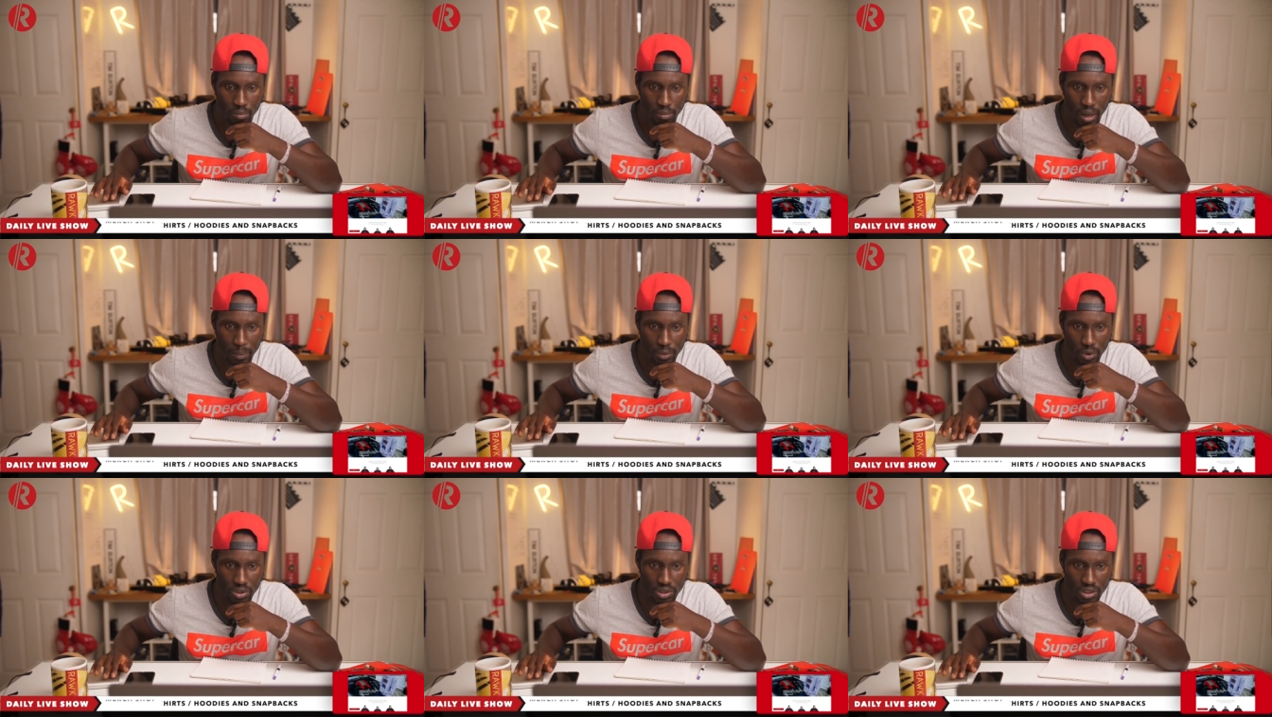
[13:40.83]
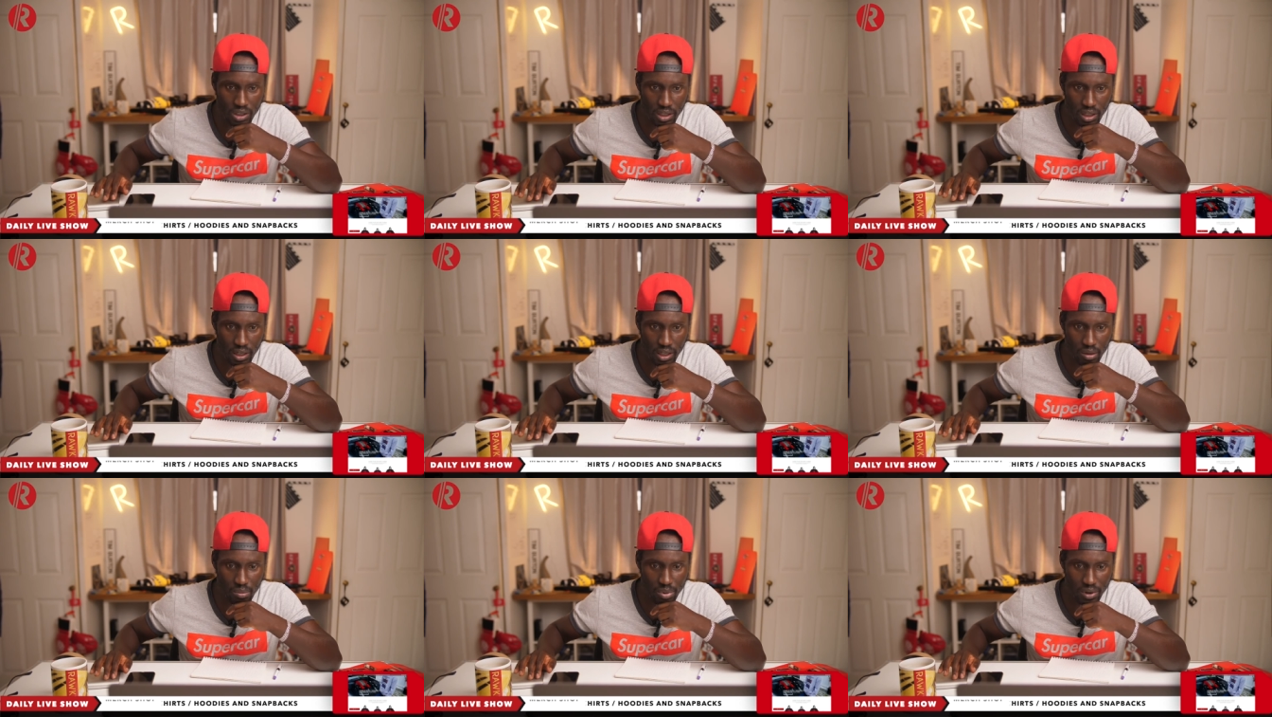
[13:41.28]
But I'm not
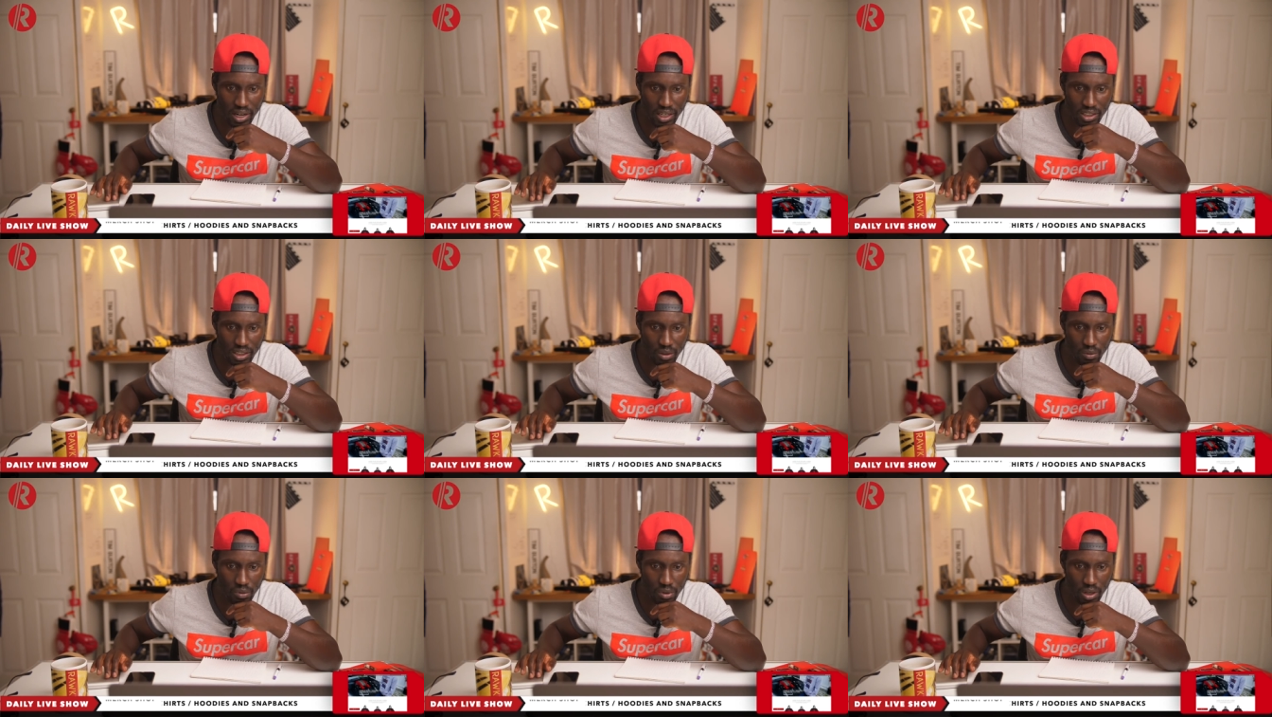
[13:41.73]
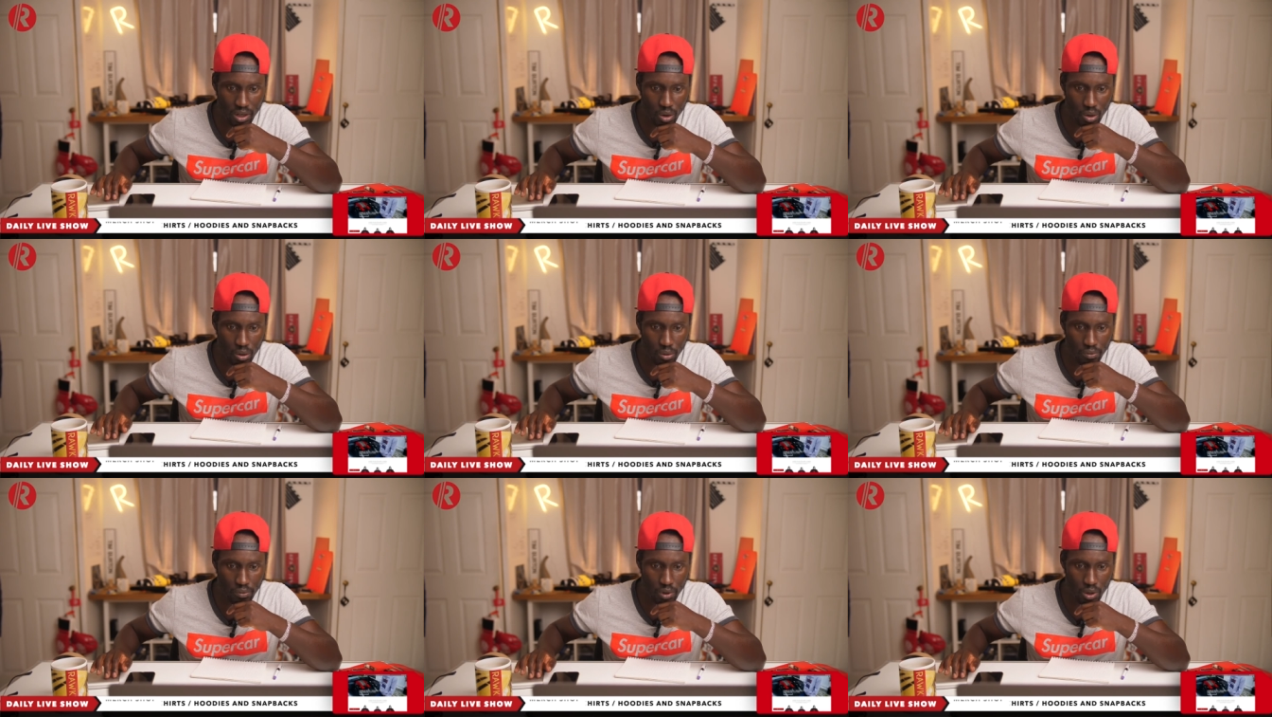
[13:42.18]
seeing any pricing for the
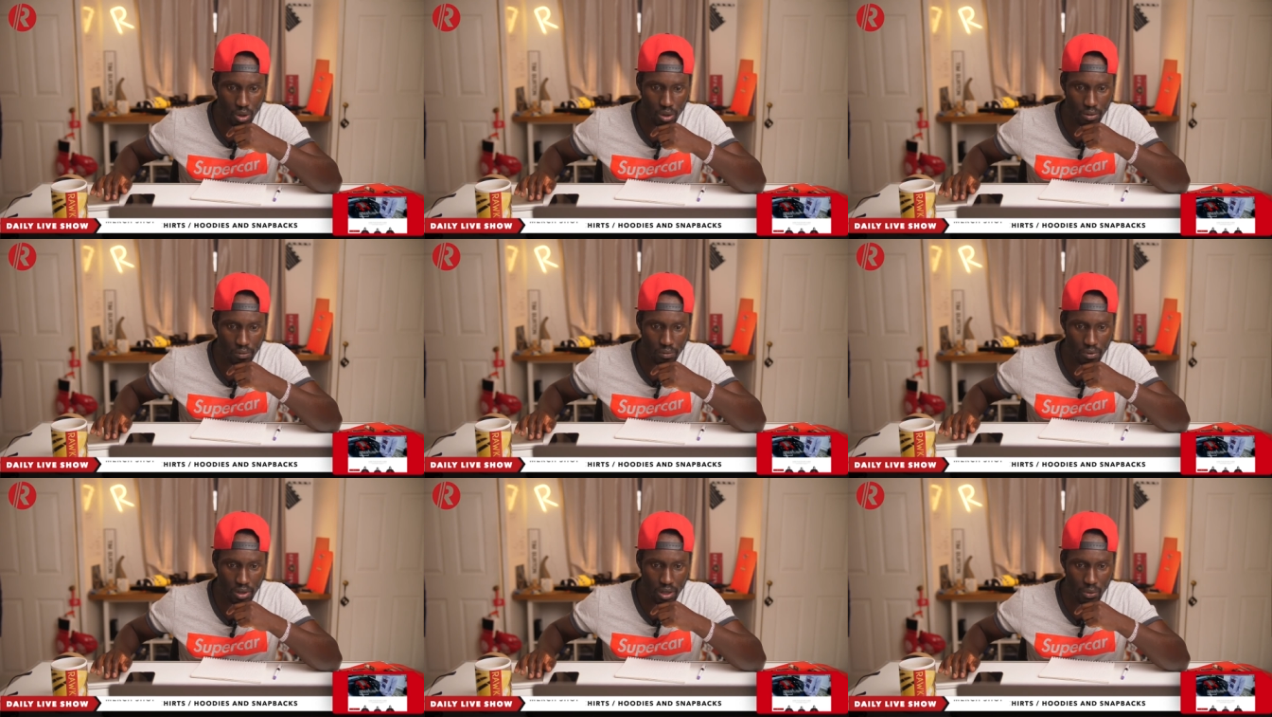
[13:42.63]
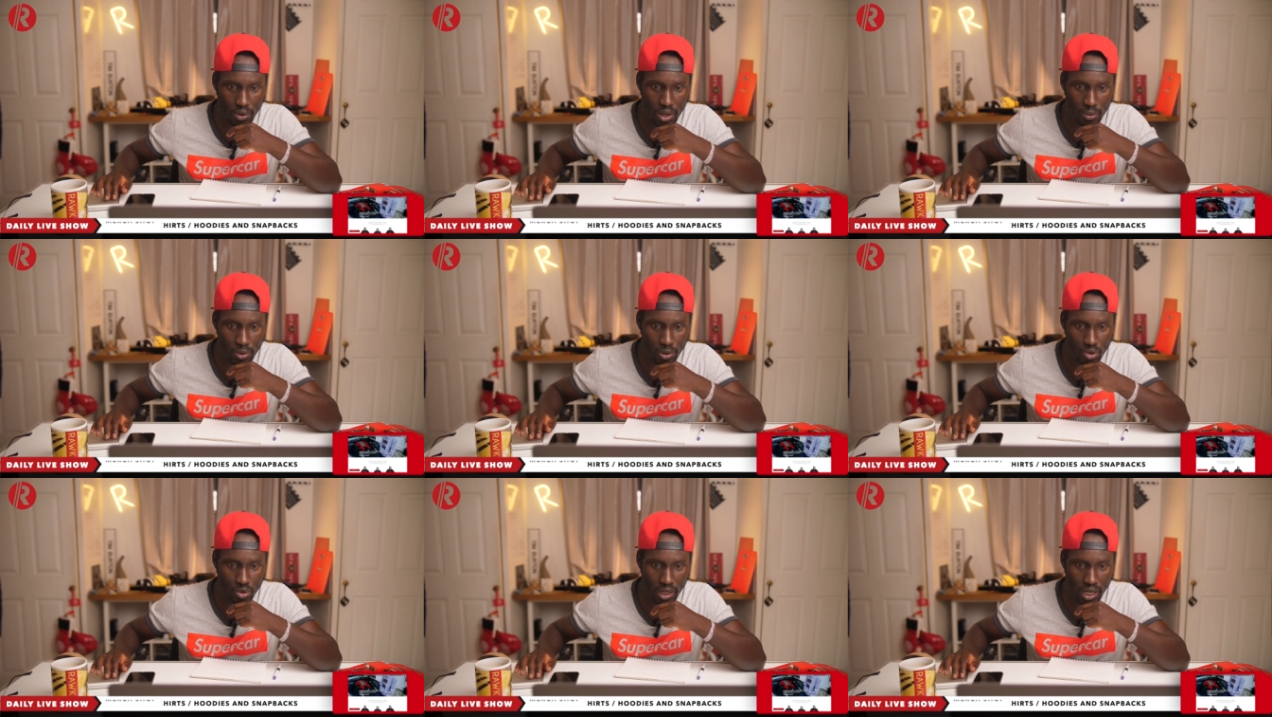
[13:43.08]
oh, for the for the rear
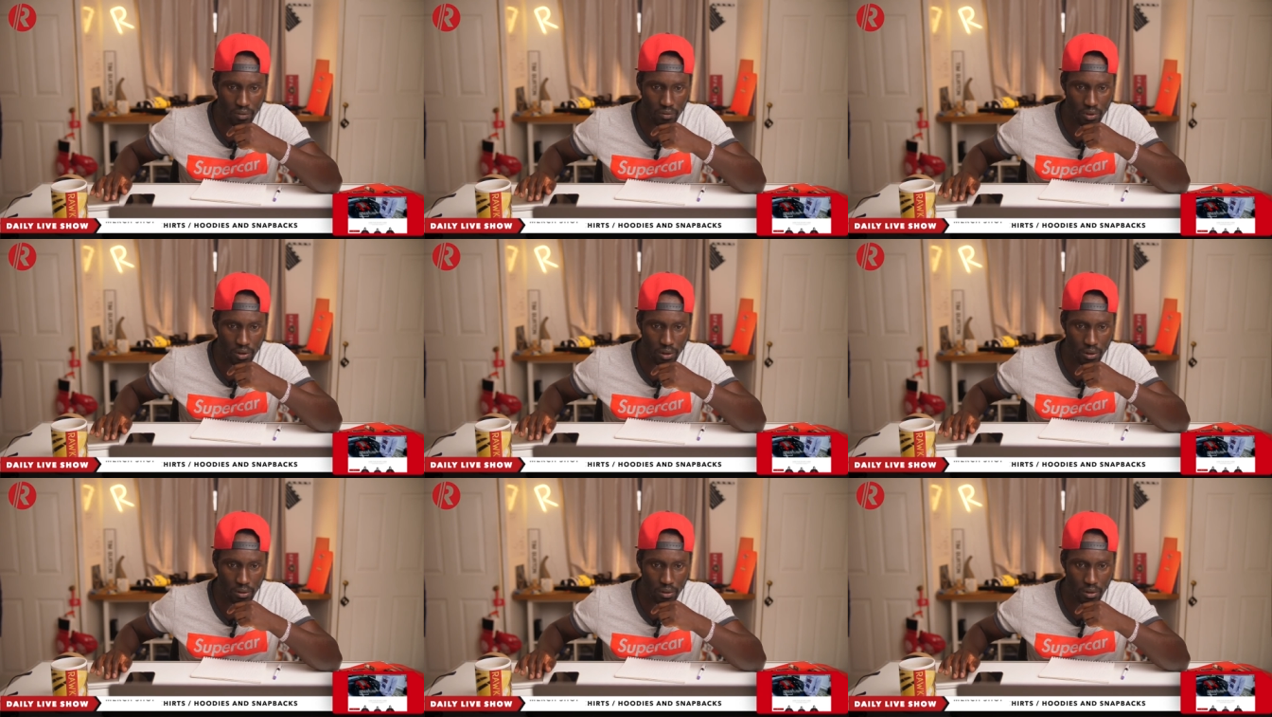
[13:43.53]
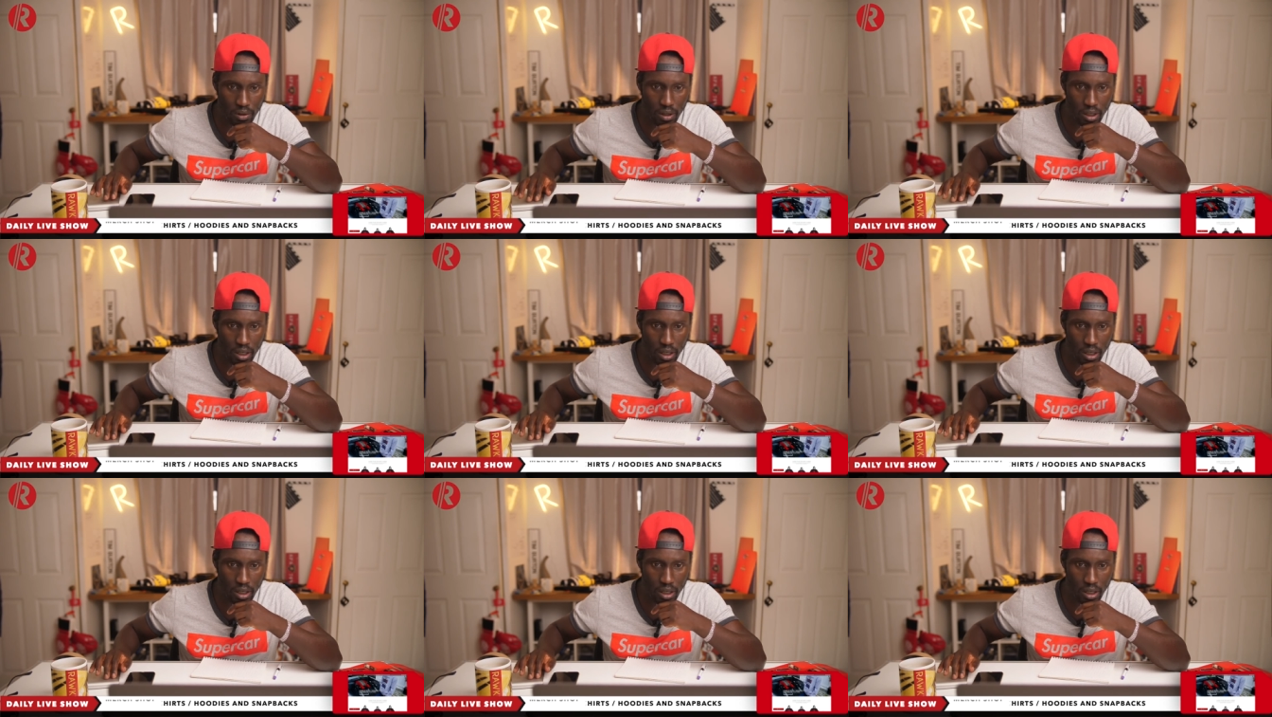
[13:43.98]
wheel drive though.